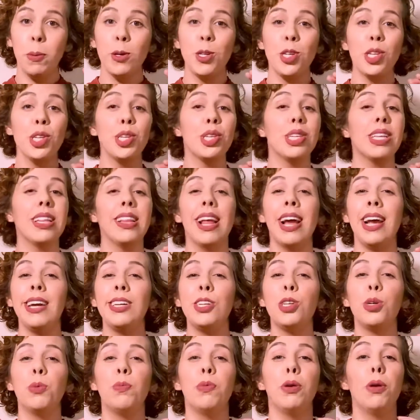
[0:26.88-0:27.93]
just like
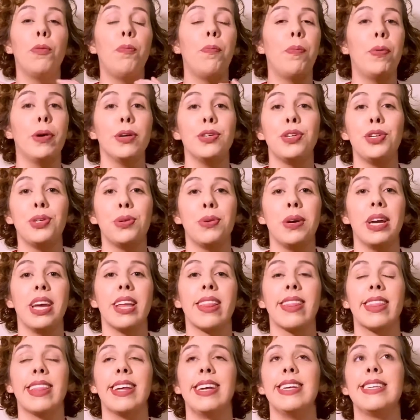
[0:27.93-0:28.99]
to
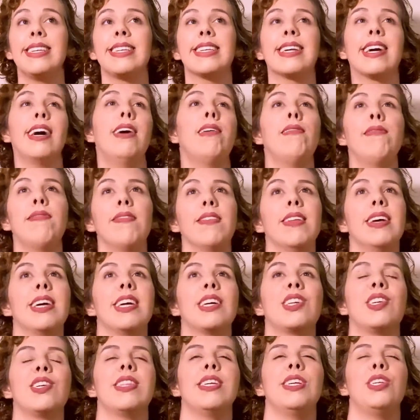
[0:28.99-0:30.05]
perpetuate this
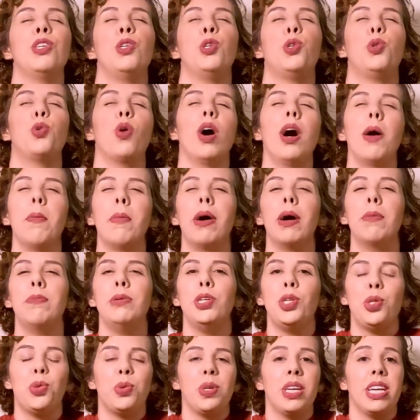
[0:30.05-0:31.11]
conflict, this drama
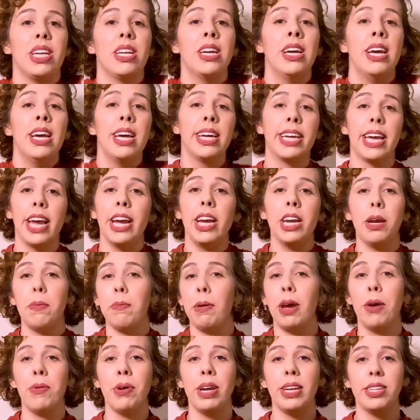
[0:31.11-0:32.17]
between Katy
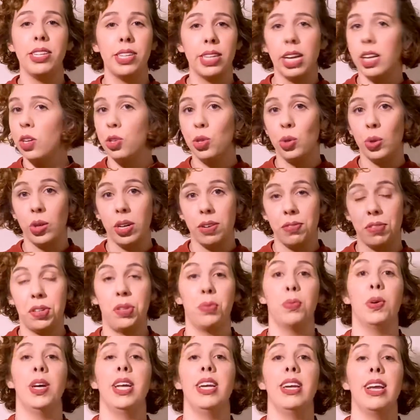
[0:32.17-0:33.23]
Perry and Taylor Swift
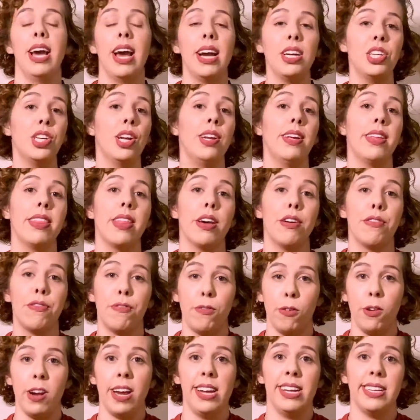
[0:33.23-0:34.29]
when actually they're
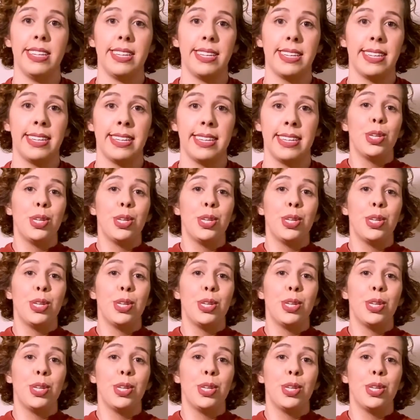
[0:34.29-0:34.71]
friends.